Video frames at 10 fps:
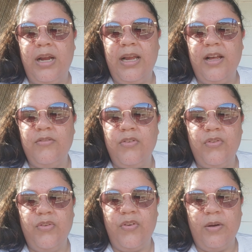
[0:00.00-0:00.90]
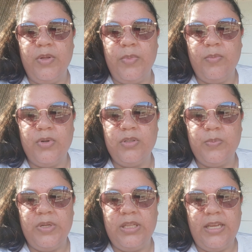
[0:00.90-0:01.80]
I have a few family members,
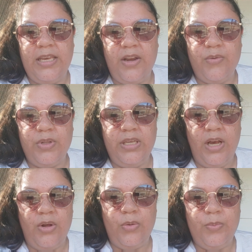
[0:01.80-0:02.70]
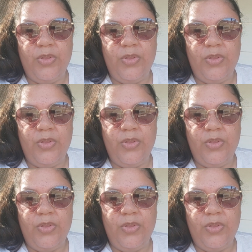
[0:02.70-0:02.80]
but they can't really help.